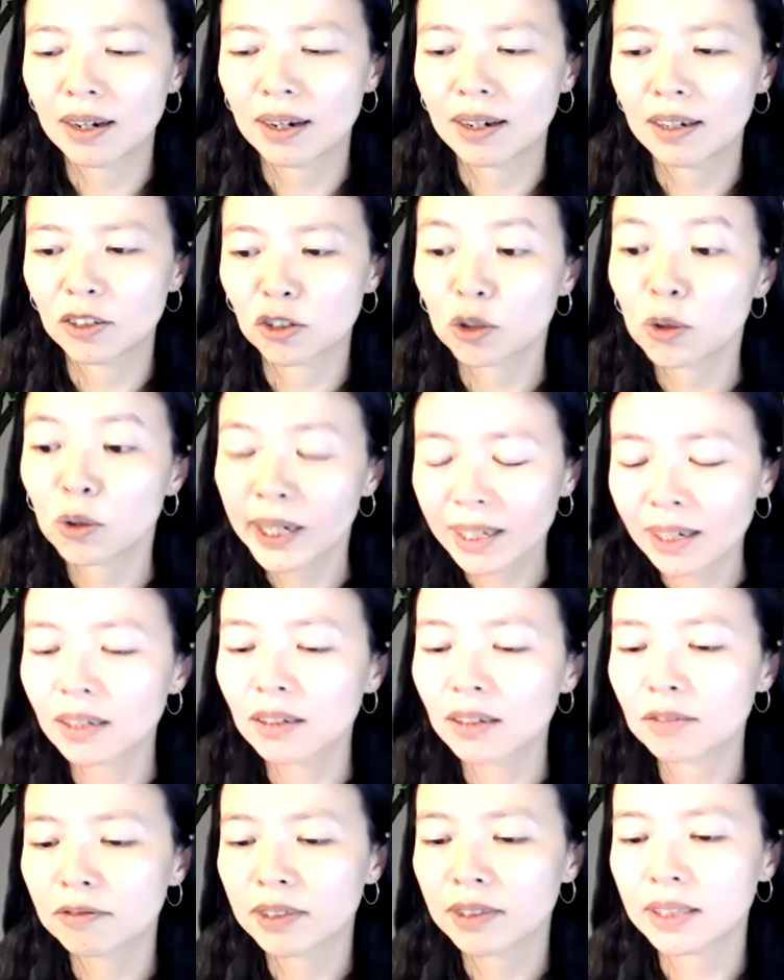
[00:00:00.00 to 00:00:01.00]

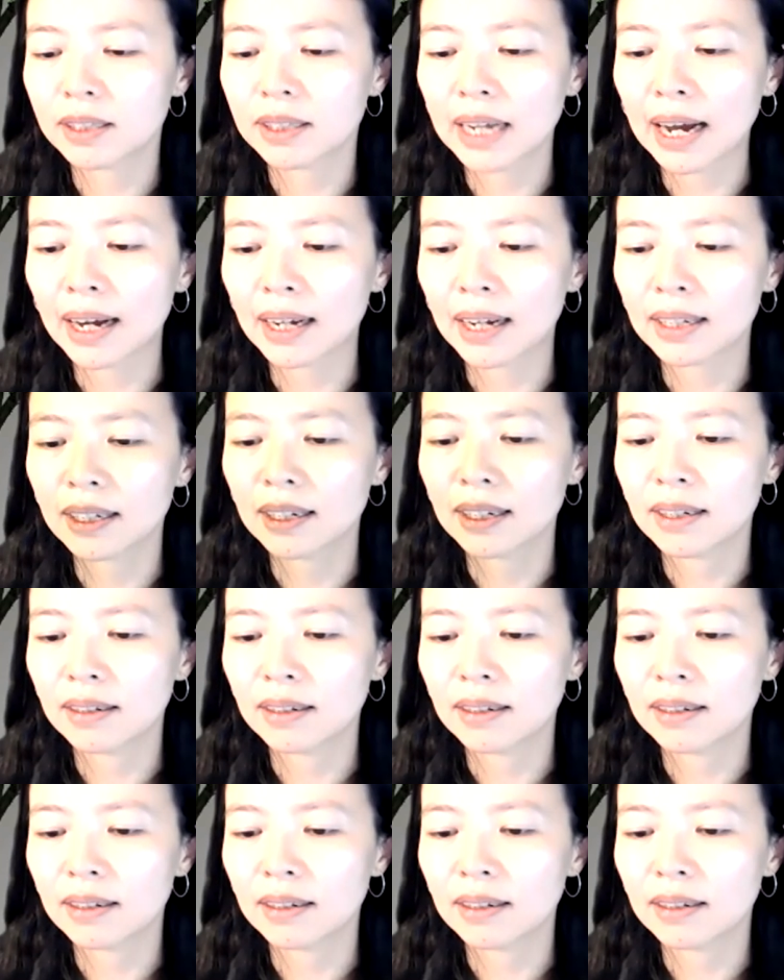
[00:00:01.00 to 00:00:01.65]
trade-off that